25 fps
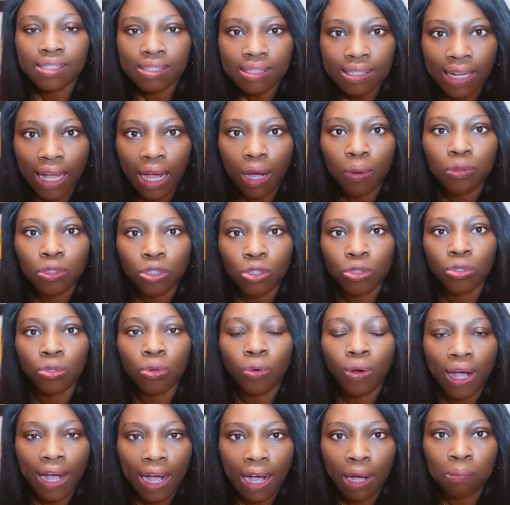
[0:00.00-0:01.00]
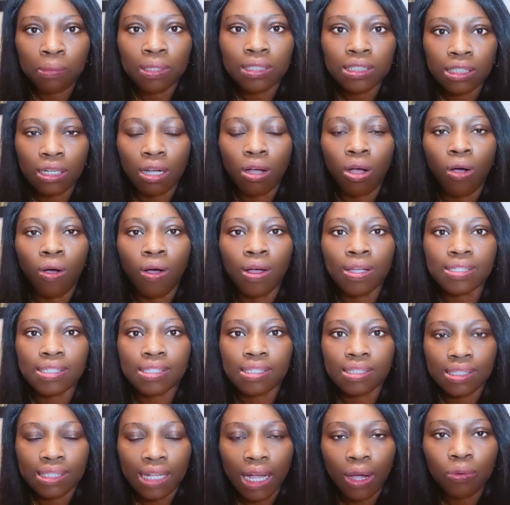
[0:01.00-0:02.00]
Now you know how much it costs.
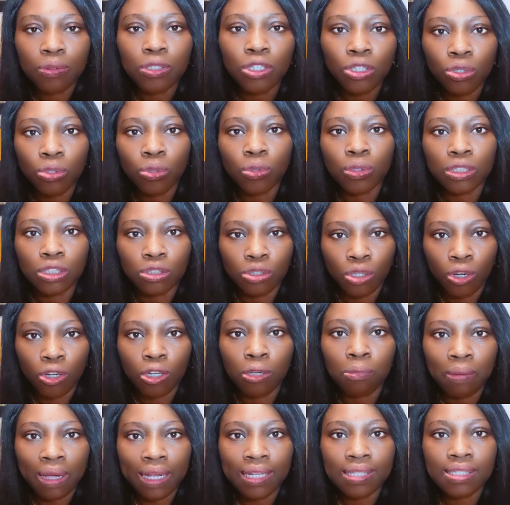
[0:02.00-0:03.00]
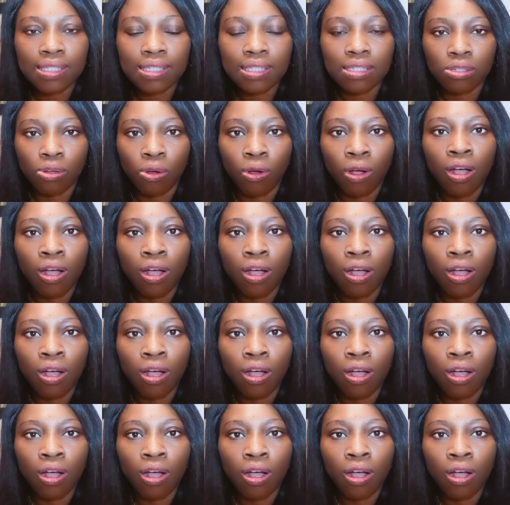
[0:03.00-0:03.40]
Now you know the documents